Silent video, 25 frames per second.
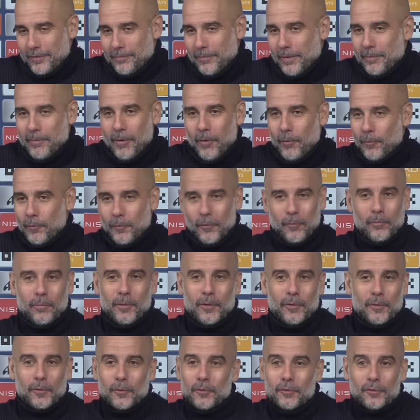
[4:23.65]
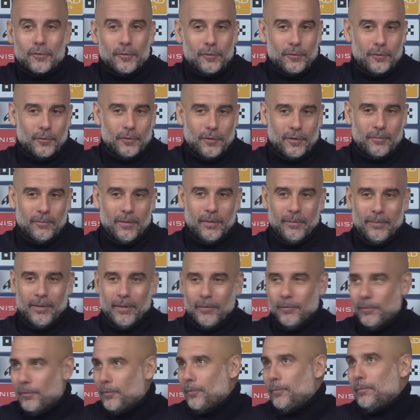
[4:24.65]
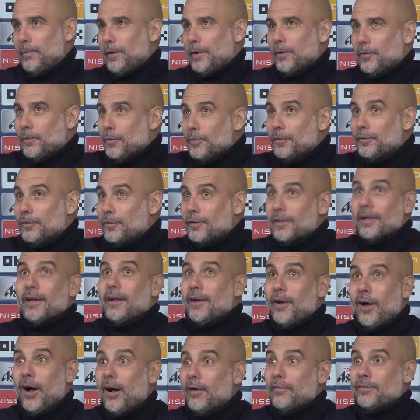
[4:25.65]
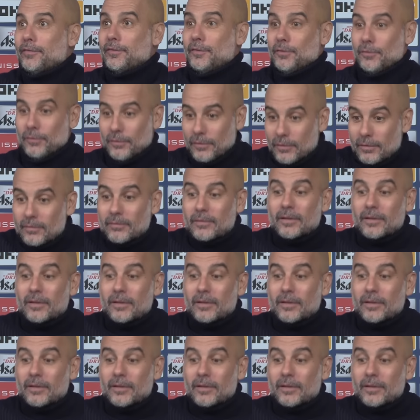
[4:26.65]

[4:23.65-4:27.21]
Maybe I will not be used to do it. Maybe I will not be good enough to